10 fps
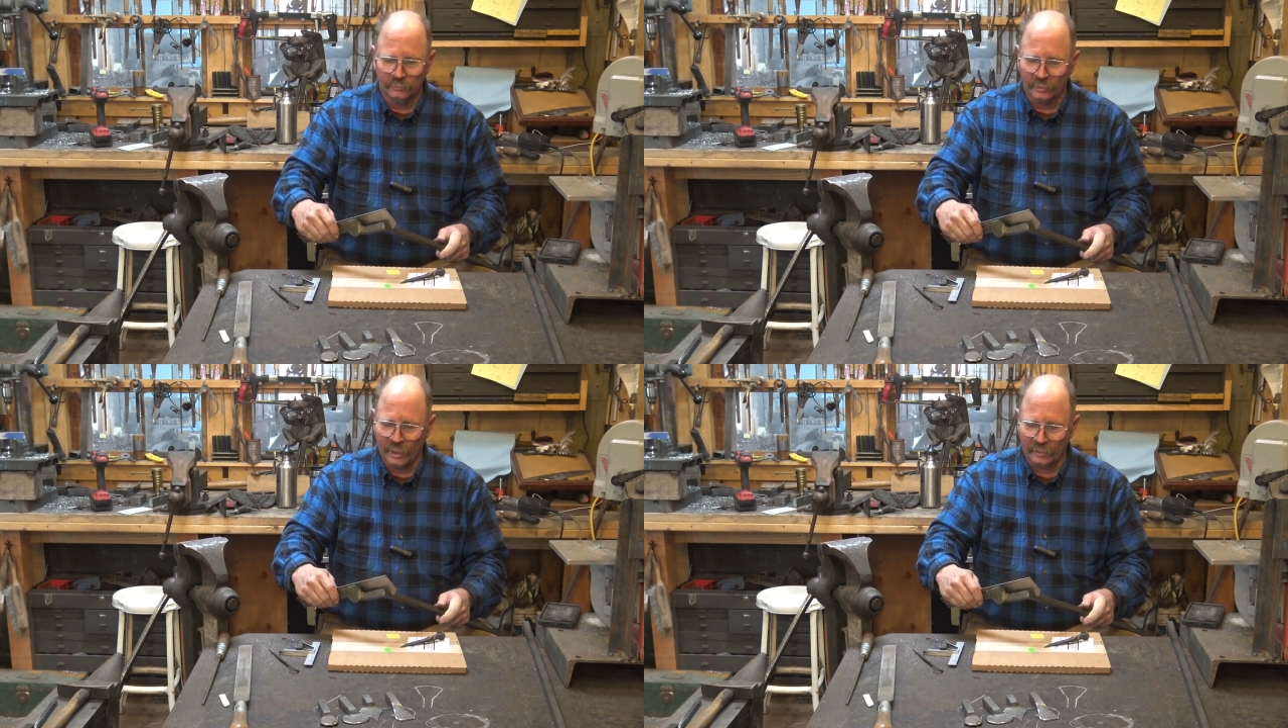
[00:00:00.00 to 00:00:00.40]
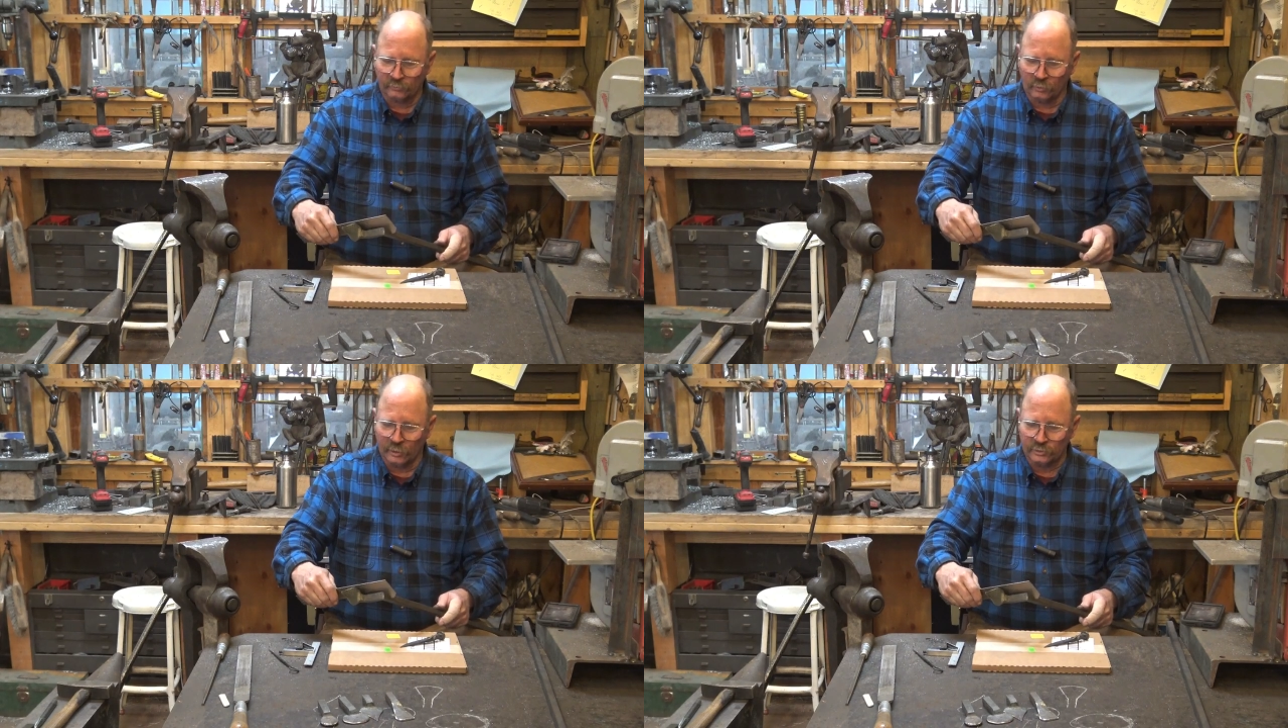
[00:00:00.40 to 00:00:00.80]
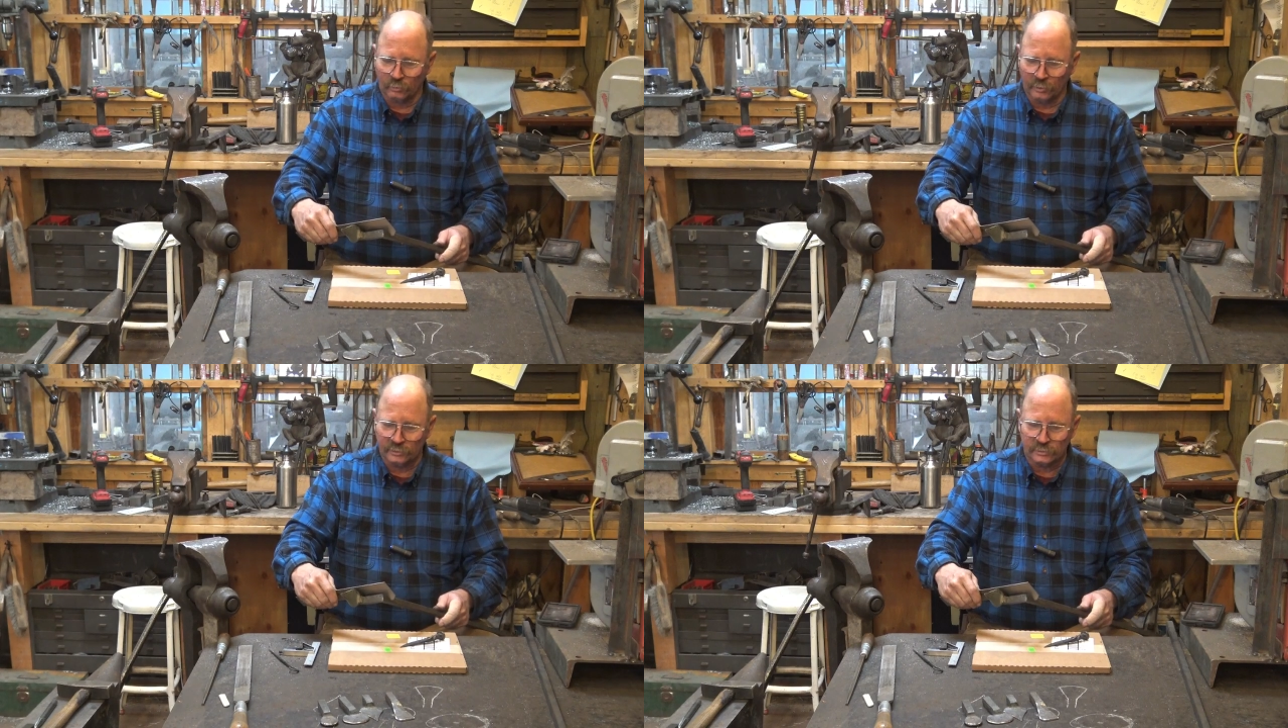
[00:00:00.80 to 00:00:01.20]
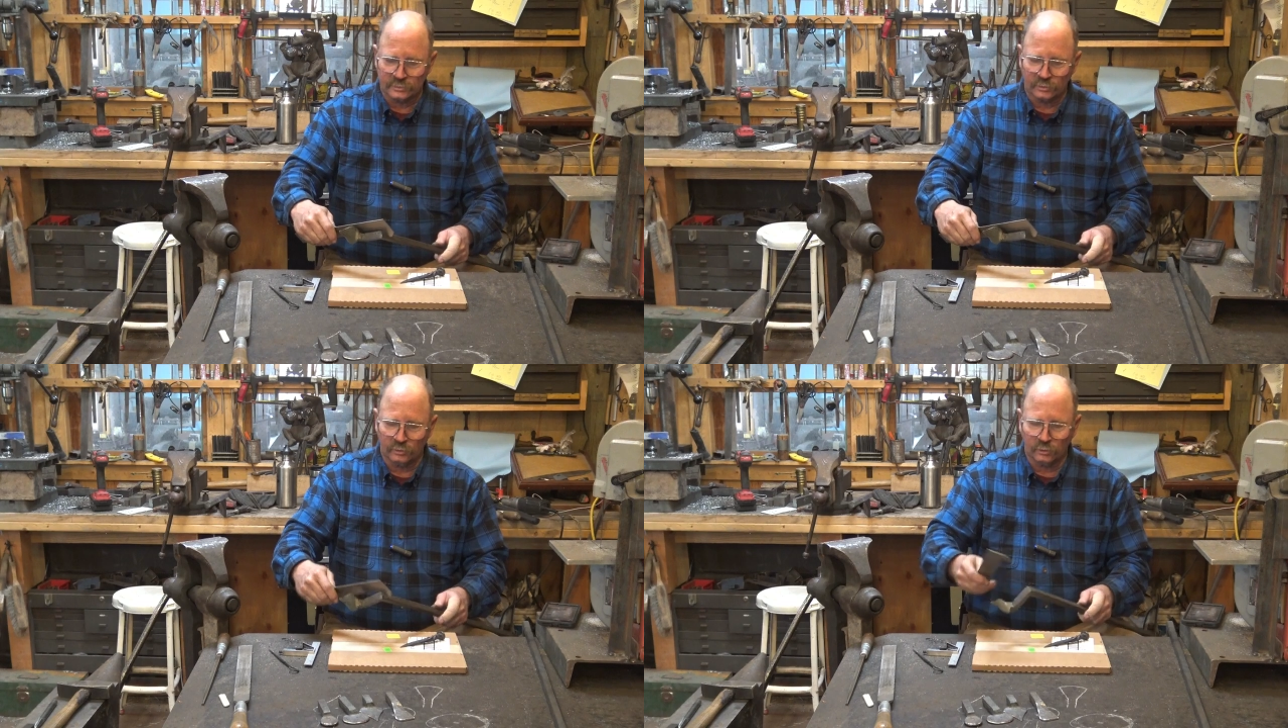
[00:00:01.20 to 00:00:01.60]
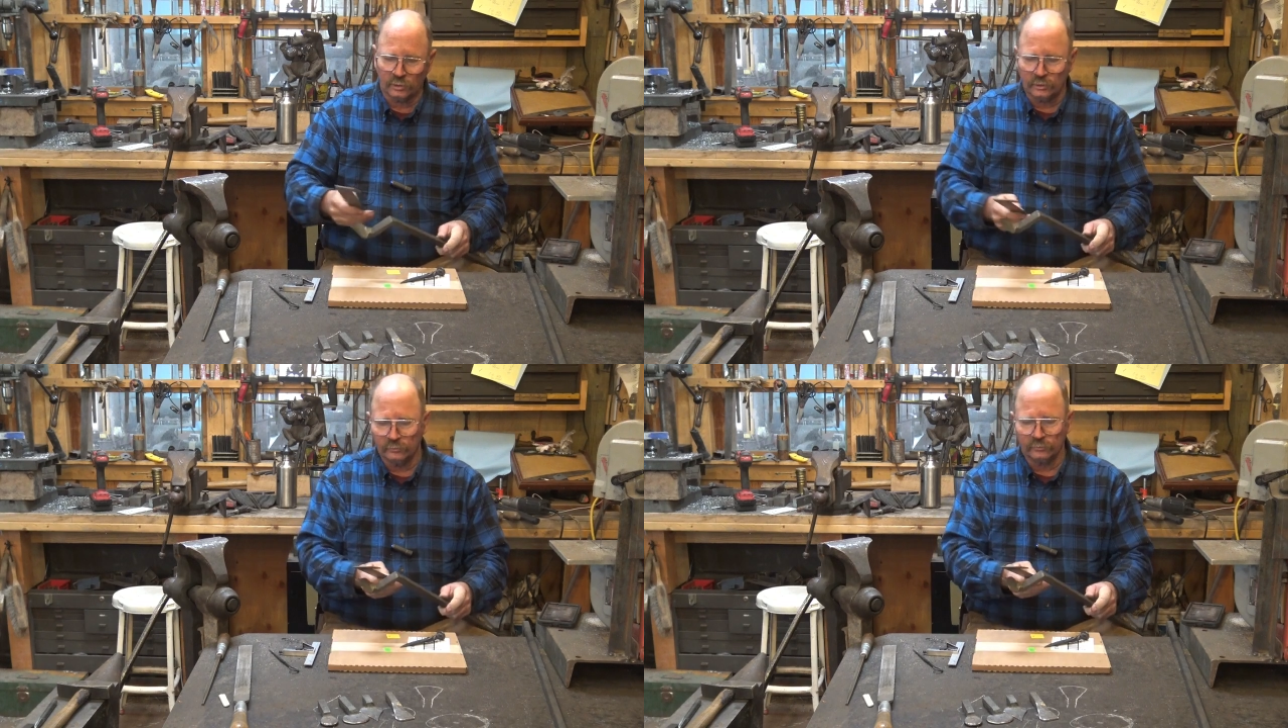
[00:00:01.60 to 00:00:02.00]
that has graduations, so you
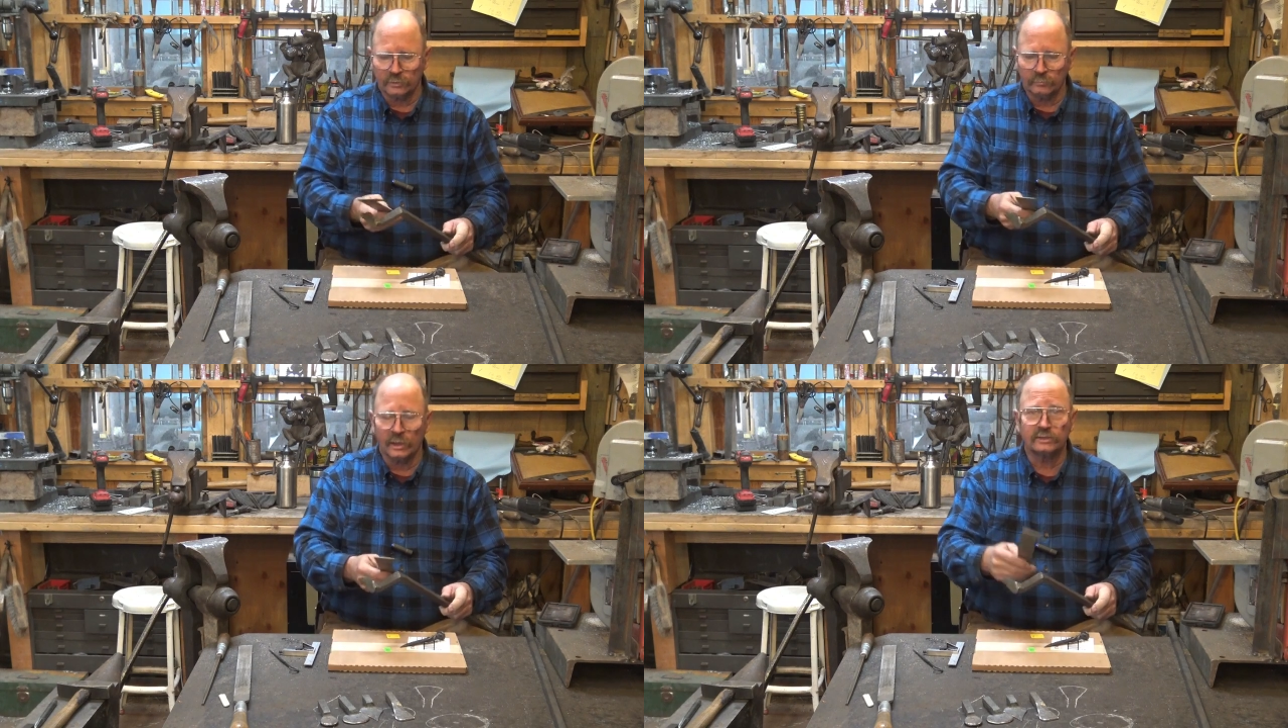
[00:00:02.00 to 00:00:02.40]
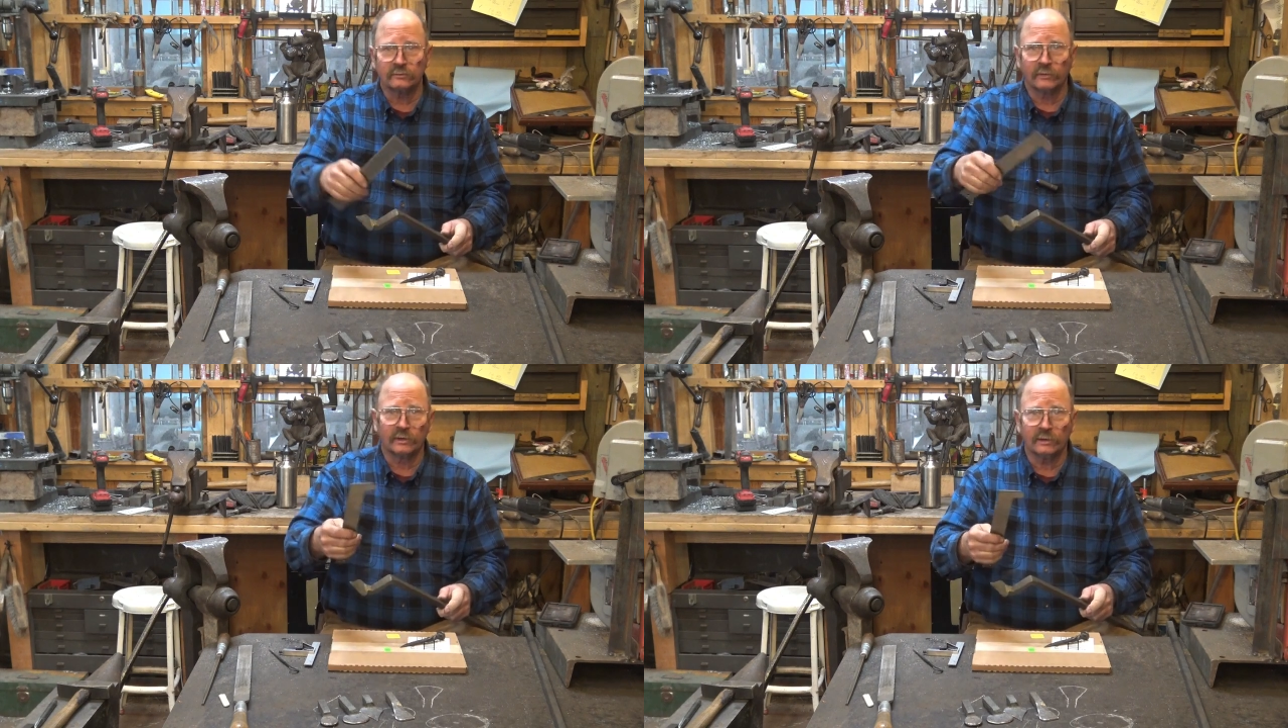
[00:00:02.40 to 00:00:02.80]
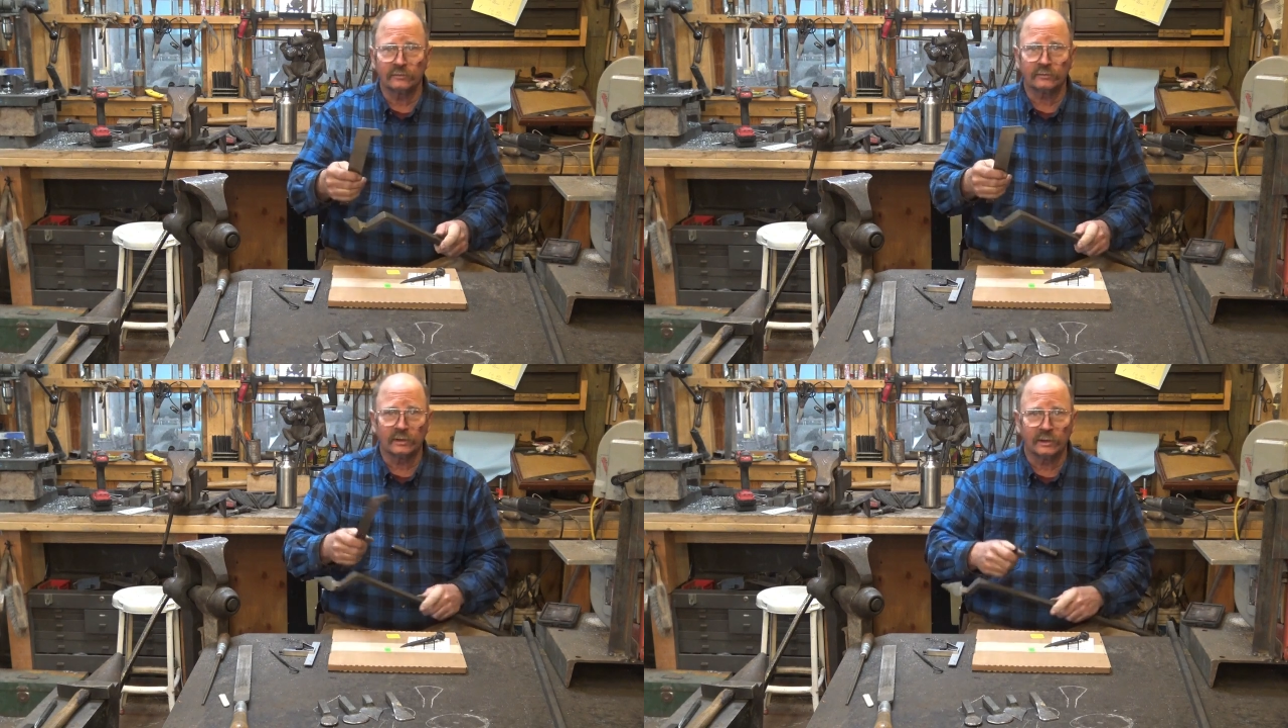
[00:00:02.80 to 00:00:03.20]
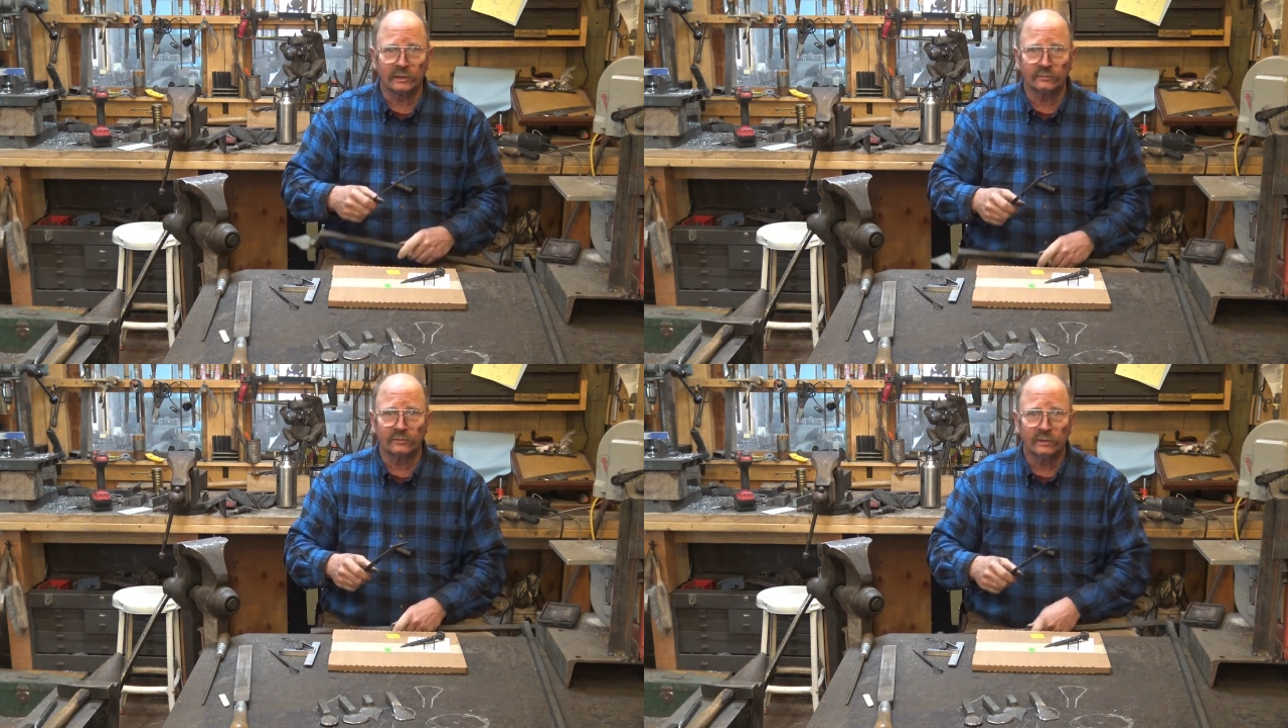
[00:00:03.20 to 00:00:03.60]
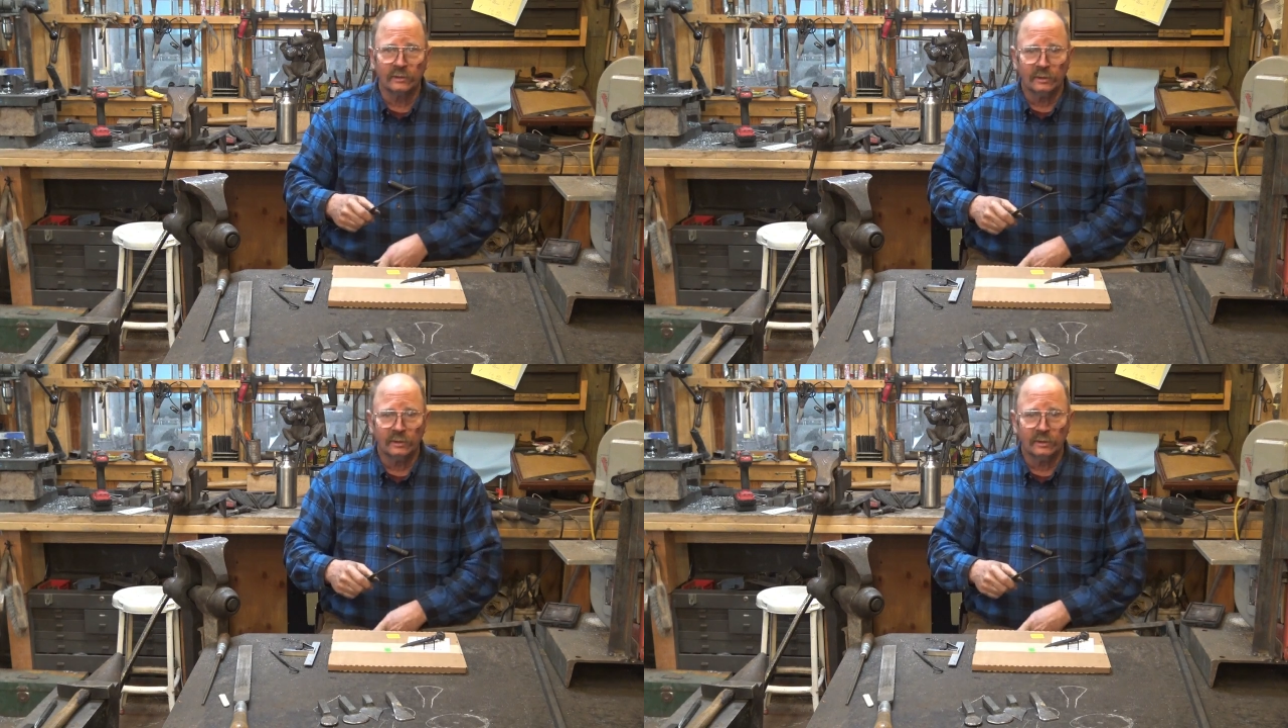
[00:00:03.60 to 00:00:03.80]
can use it to measure various things,